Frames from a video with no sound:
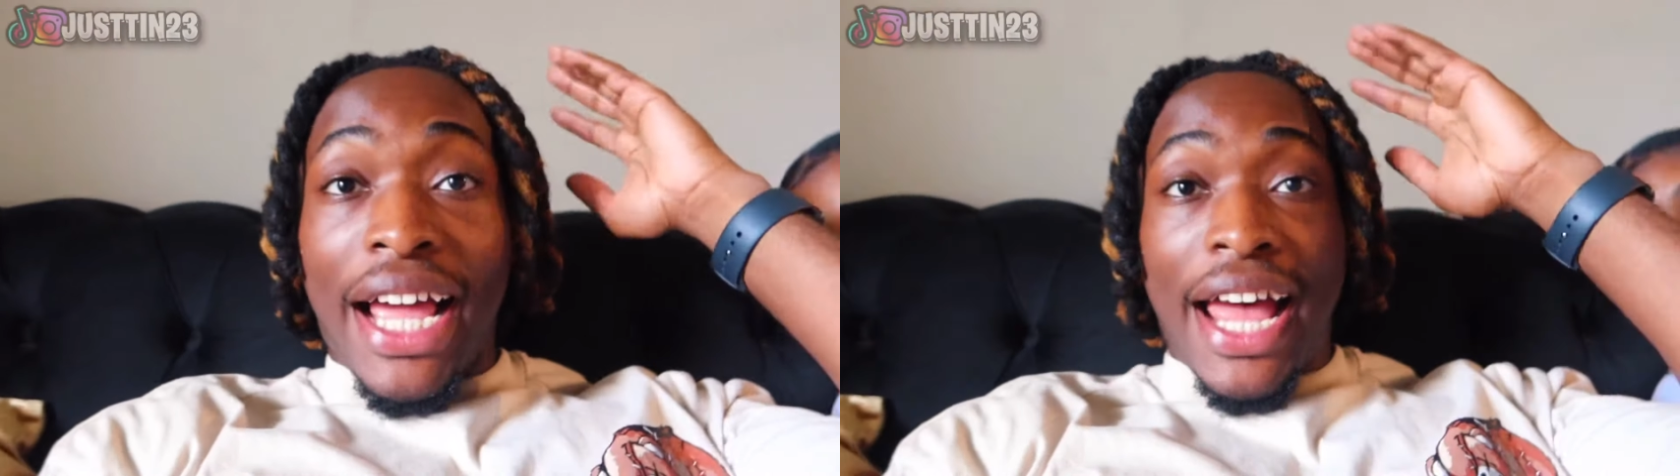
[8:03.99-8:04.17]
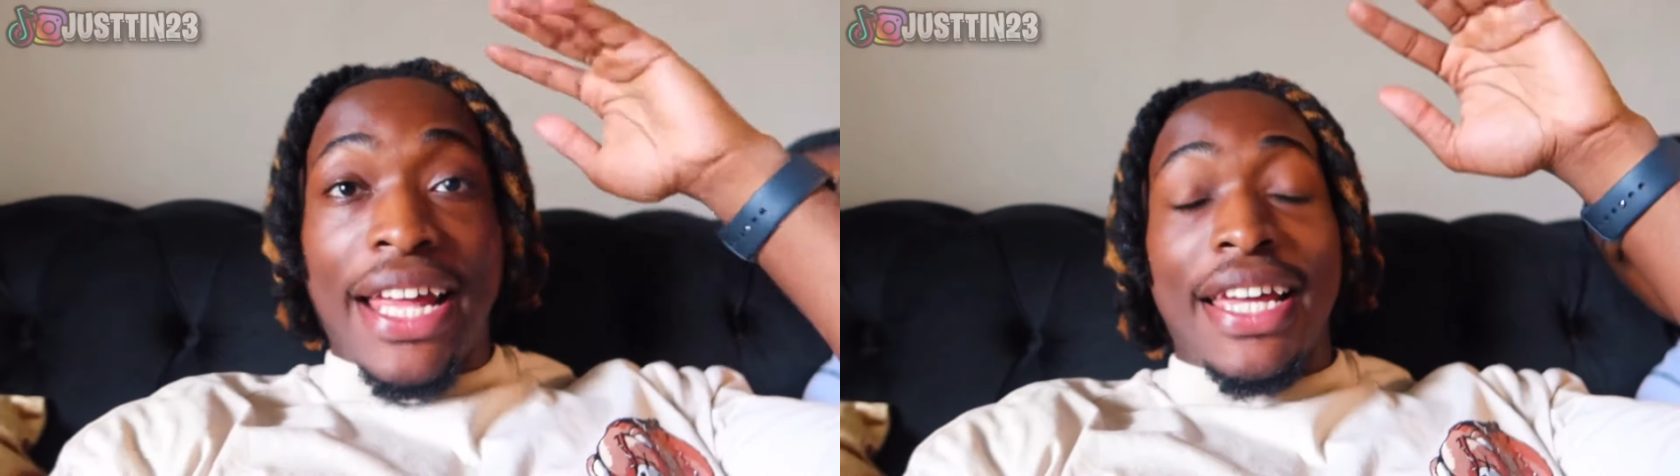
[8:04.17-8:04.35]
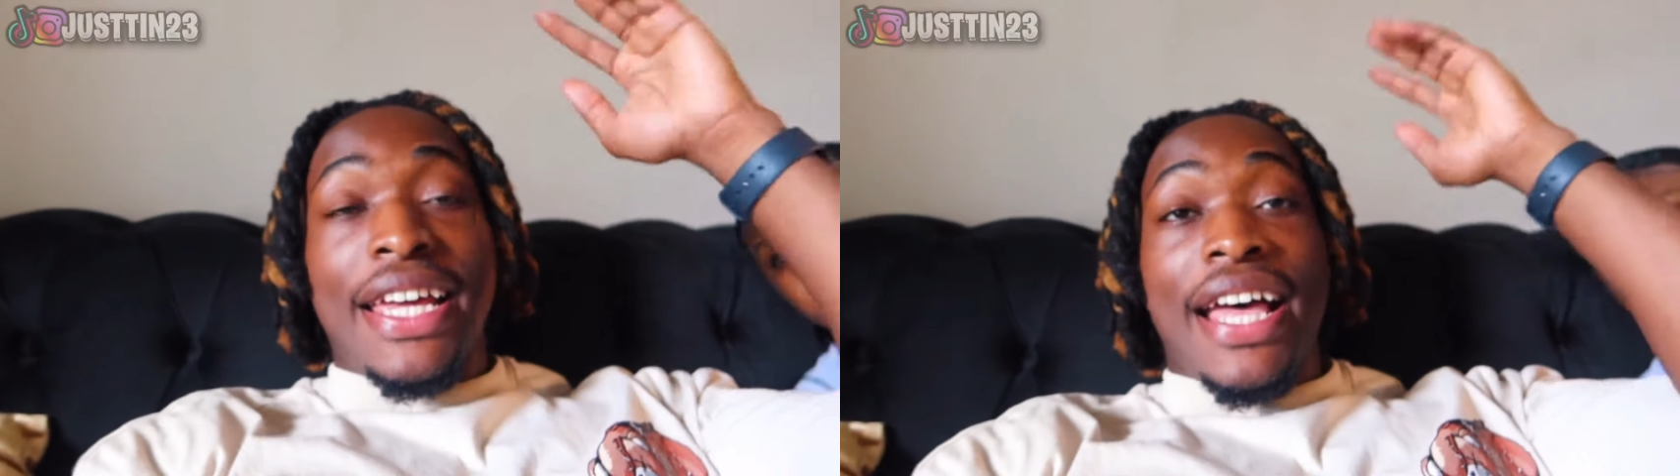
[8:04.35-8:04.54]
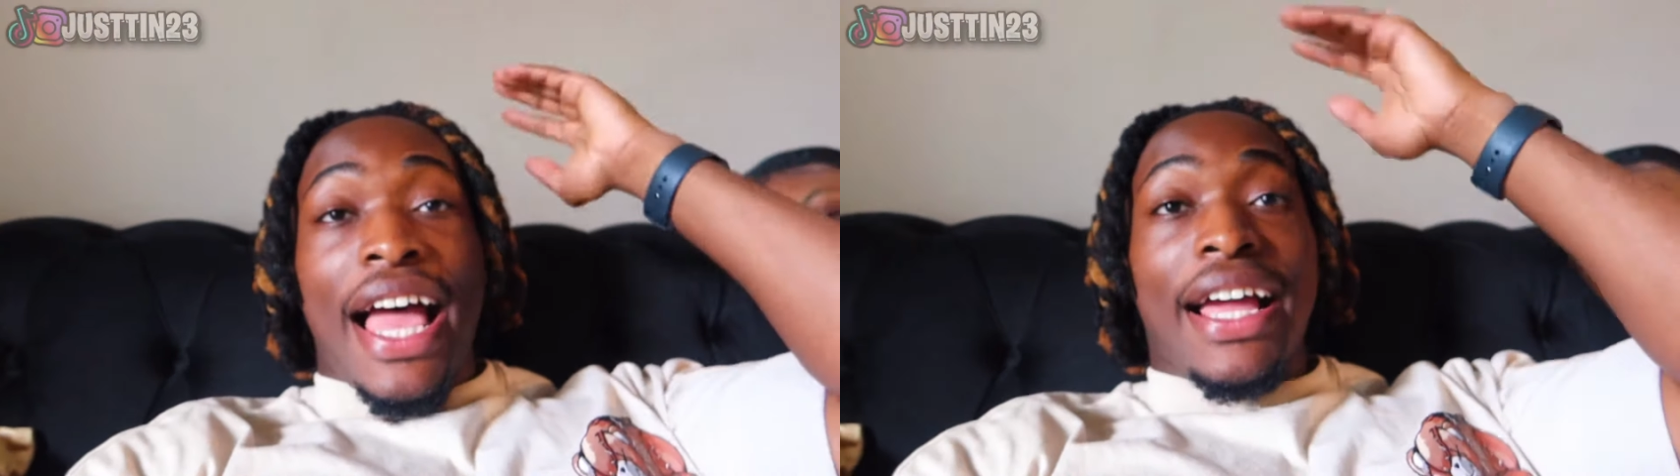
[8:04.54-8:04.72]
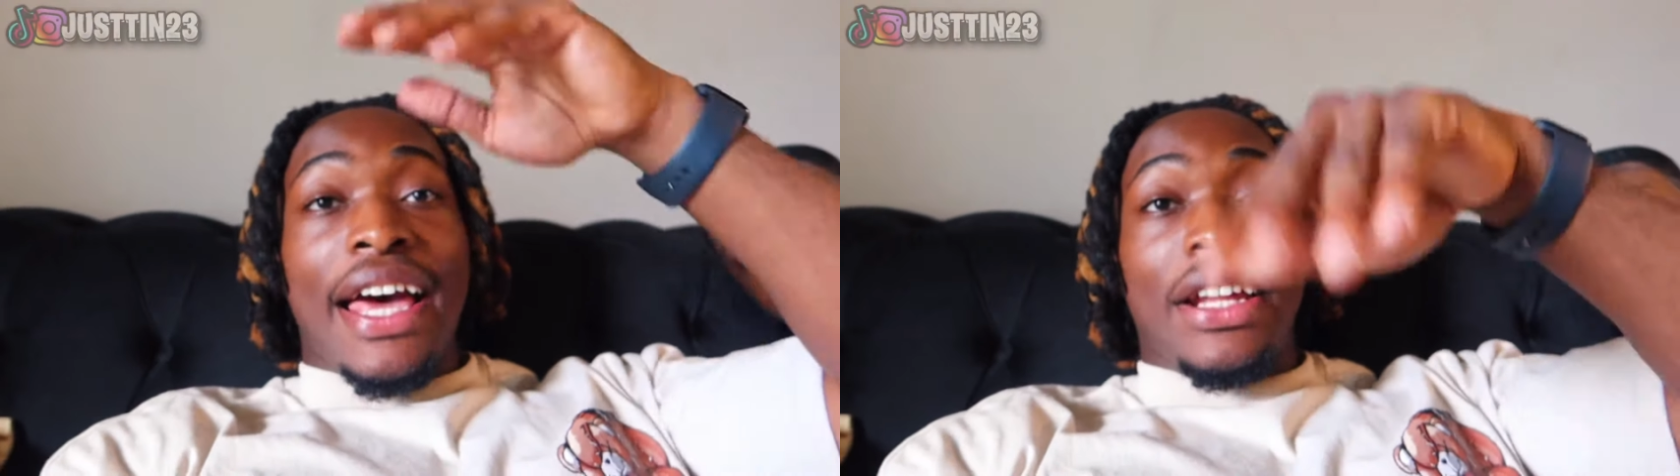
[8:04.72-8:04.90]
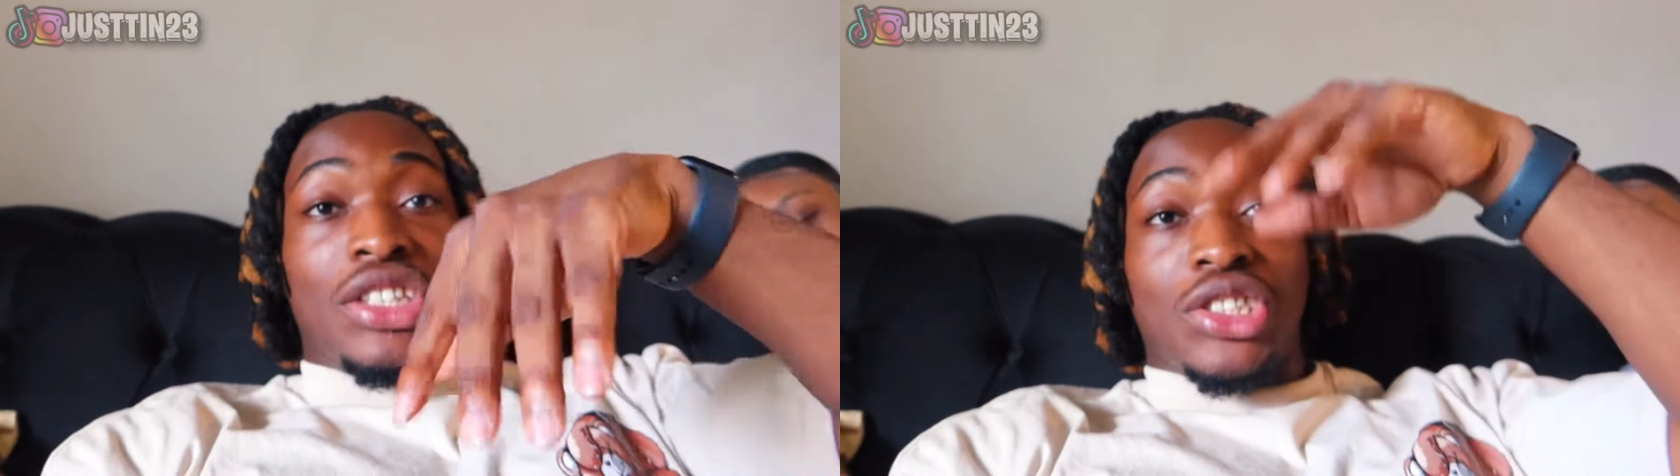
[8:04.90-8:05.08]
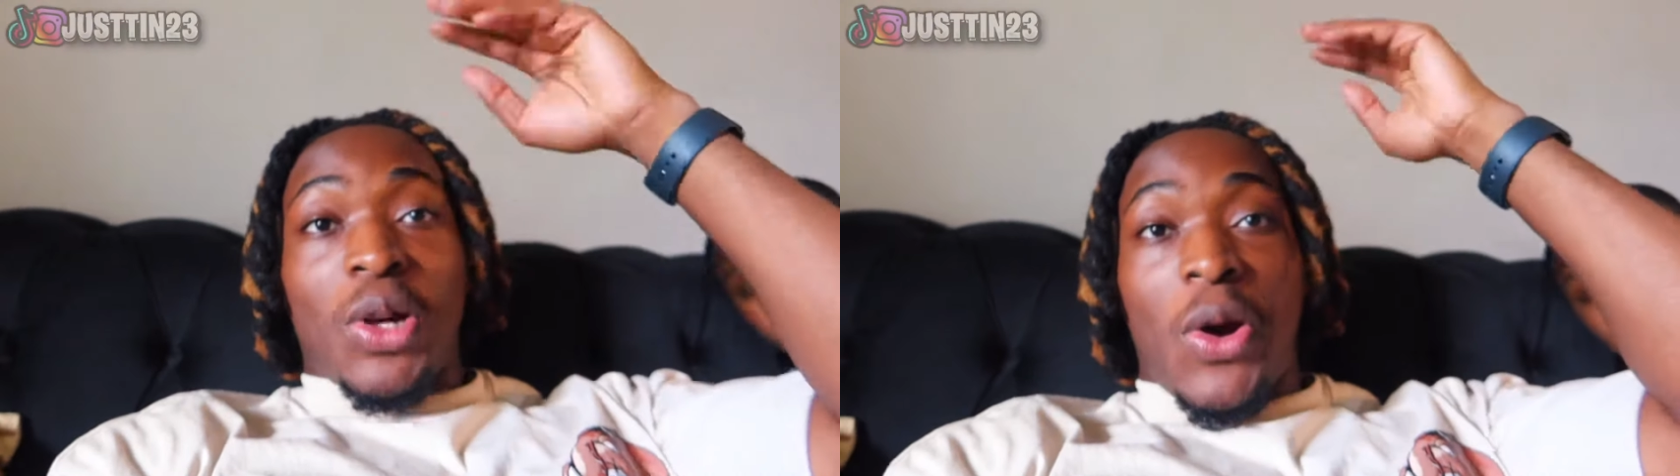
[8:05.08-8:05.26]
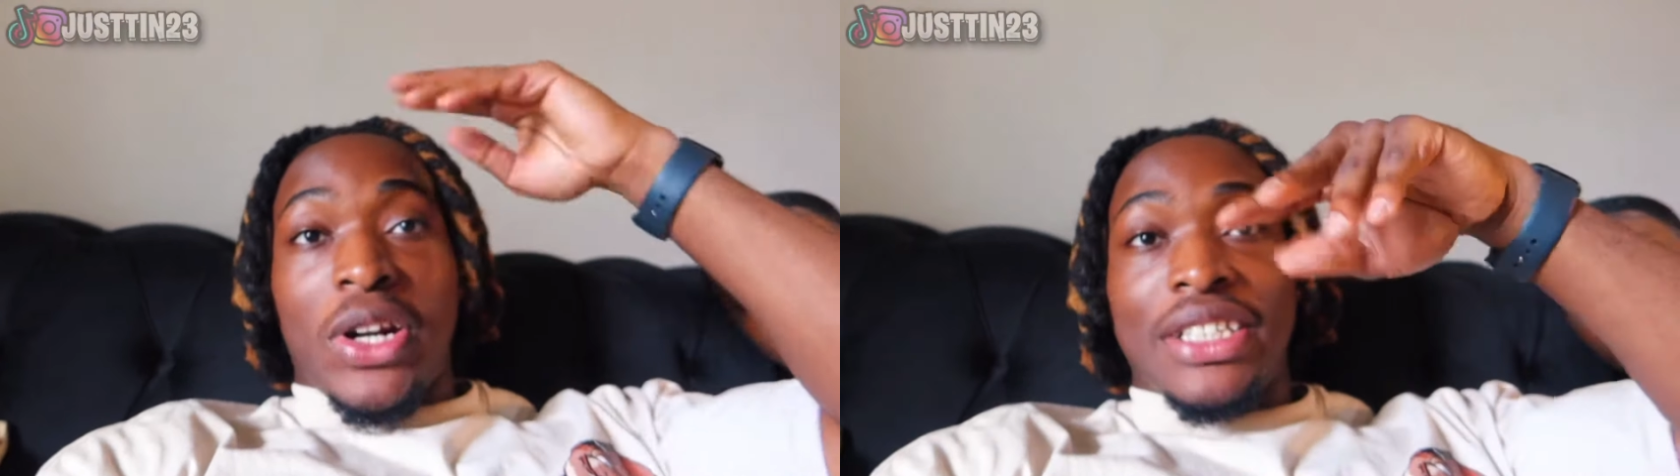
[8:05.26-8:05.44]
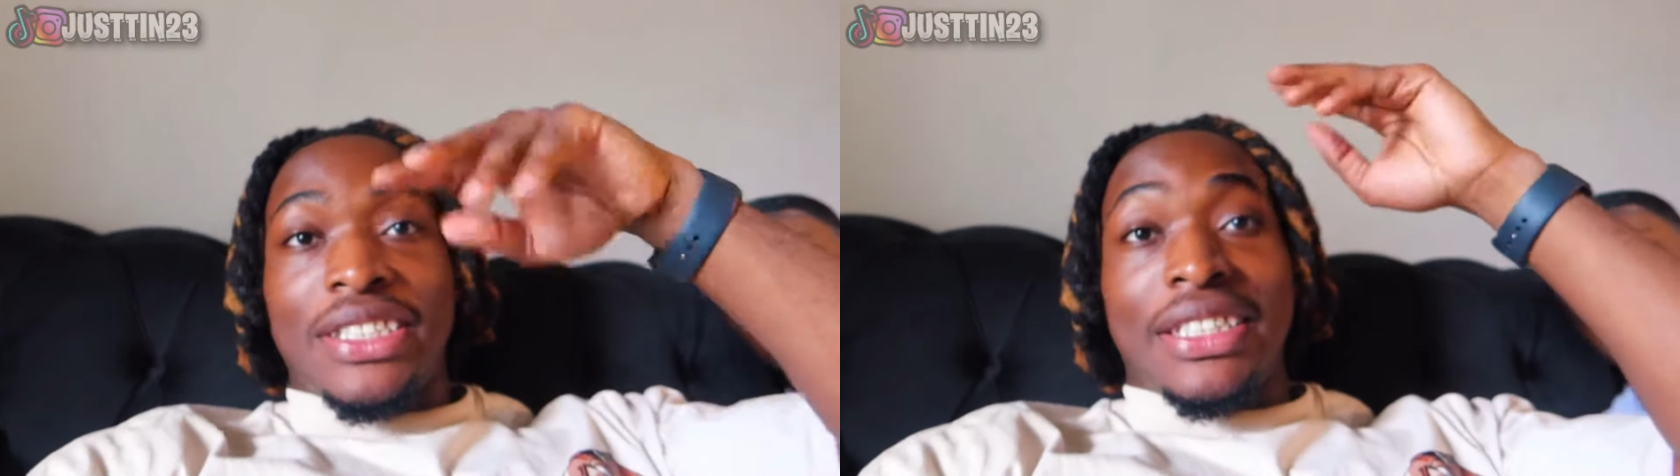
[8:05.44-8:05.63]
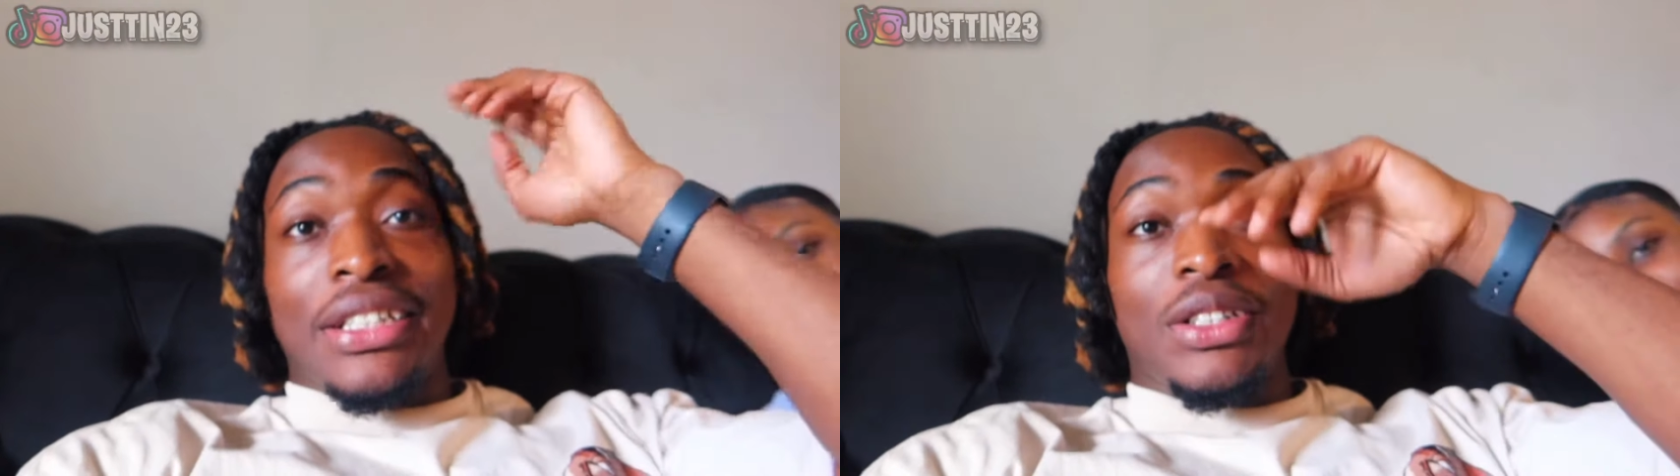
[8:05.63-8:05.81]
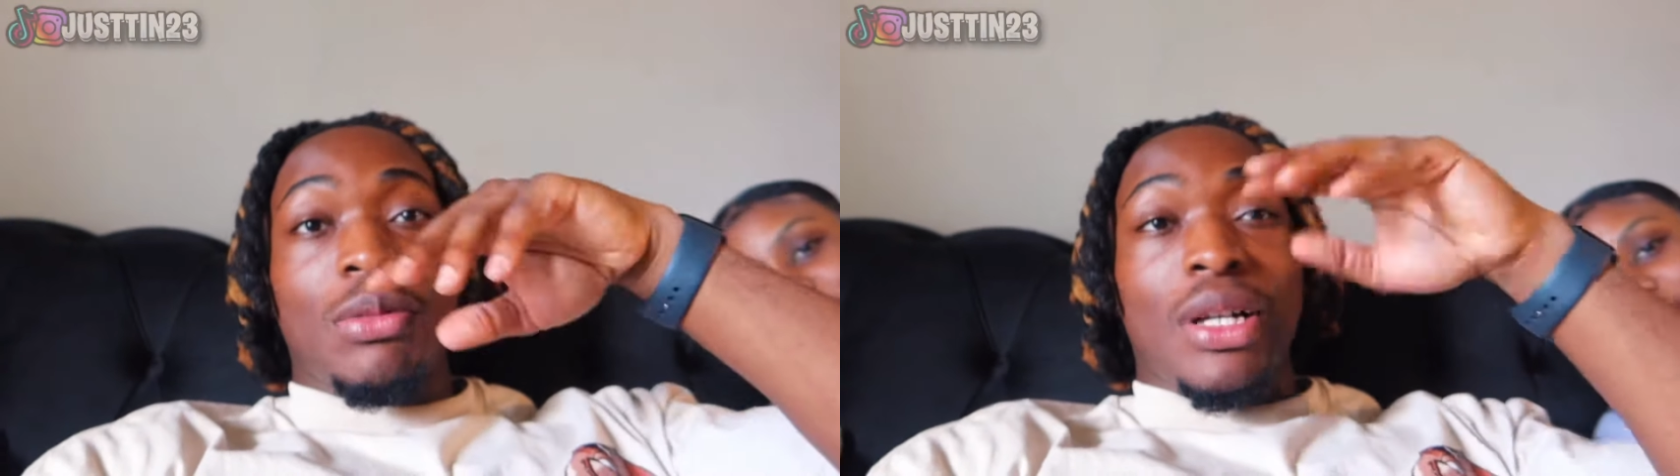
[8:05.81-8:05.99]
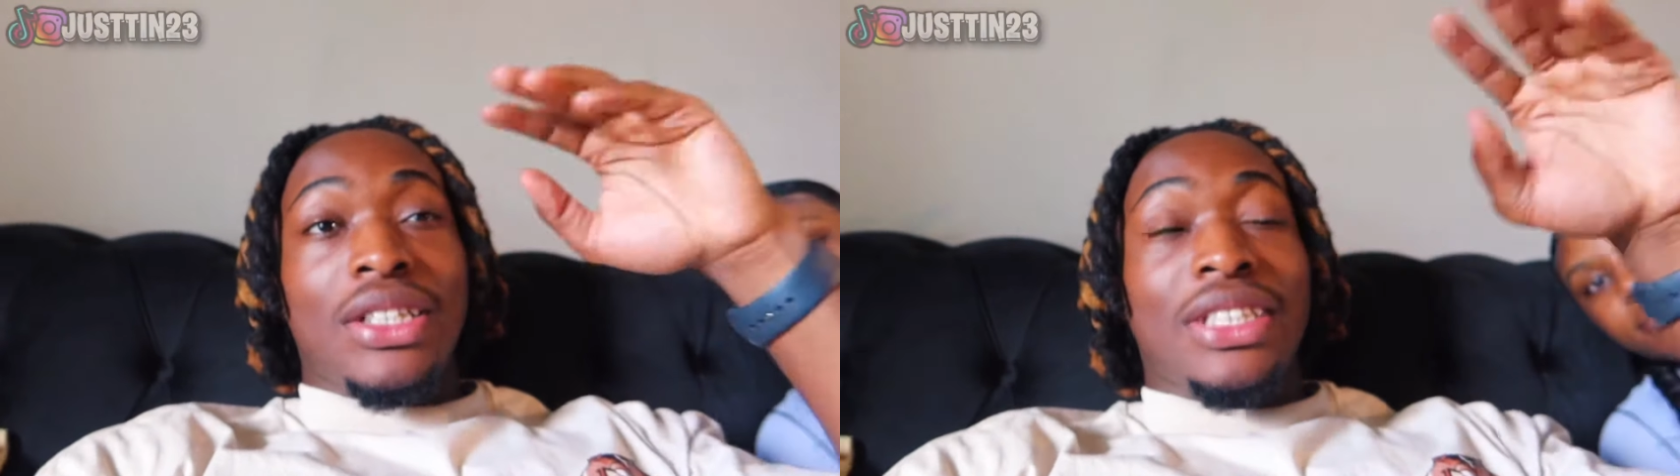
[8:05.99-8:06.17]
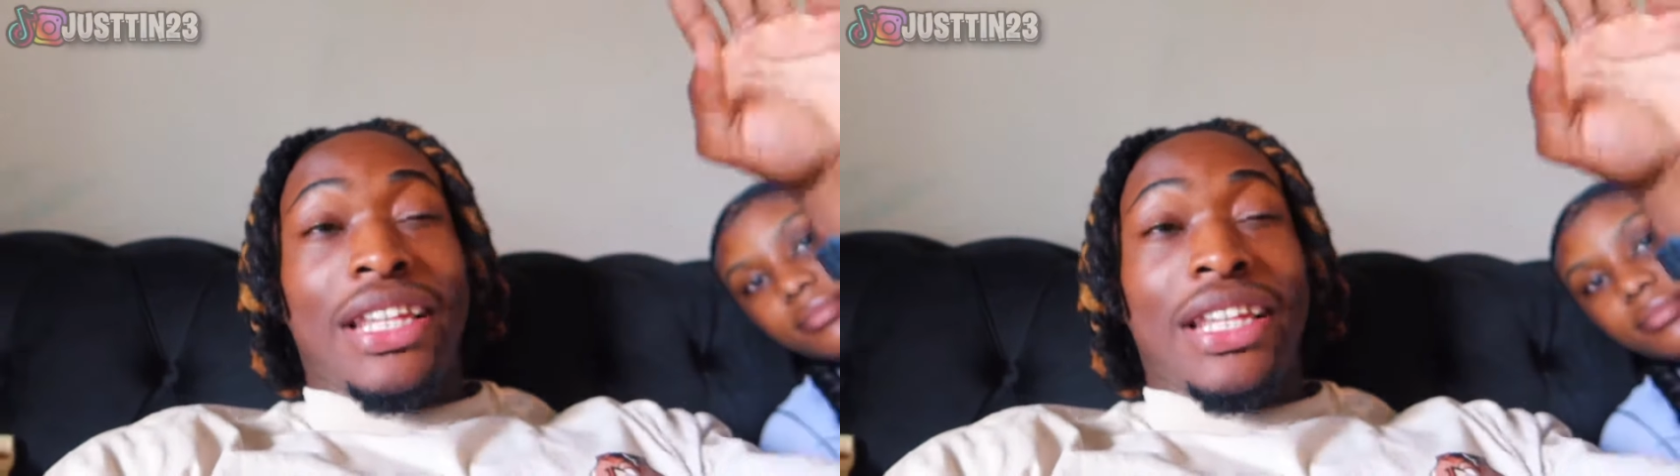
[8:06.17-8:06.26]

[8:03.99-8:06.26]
I got a starting center, bro.